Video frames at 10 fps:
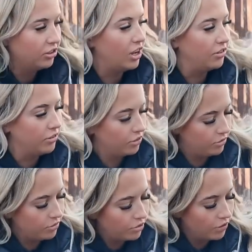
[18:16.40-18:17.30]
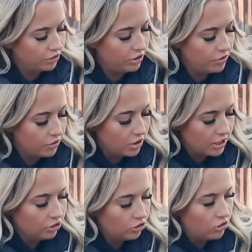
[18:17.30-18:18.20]
So obviously we've got the
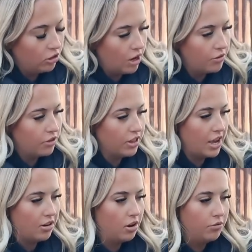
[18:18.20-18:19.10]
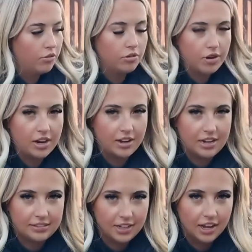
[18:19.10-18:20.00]
intercooler, we've got the aircon, we've got the
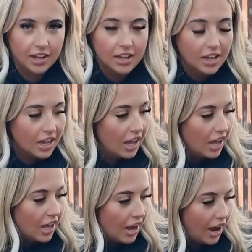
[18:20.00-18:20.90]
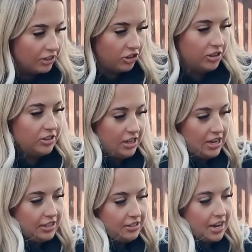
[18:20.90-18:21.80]
radiator. As you can
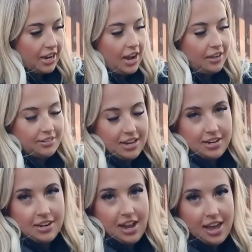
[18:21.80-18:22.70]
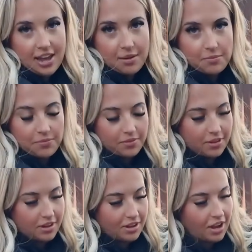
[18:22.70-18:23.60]
see, it has taken a hit.
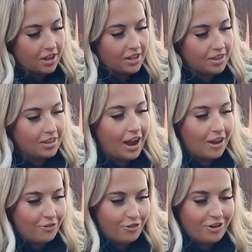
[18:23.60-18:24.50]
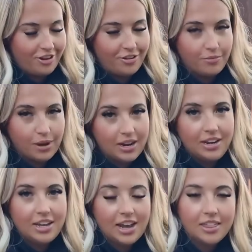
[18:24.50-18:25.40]
Now, when
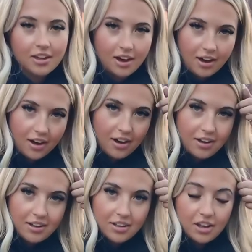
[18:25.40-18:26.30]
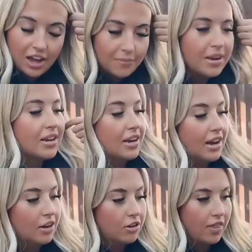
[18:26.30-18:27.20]
you get in the car, immediately
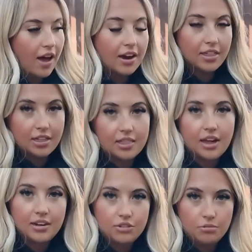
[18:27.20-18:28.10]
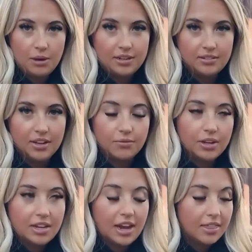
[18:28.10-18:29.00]
I look at that and I think that needs replacing. When
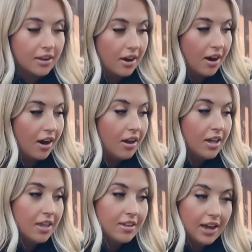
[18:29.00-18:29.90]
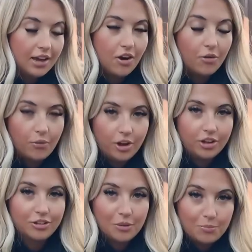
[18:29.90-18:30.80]
you get in the car, the aircon
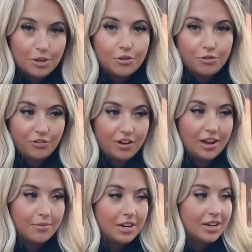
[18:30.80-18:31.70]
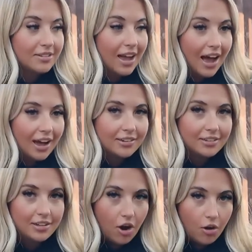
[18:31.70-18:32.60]
works beautifully, and I mean, it's
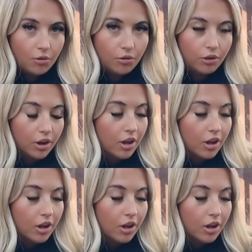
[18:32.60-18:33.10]
icy cold.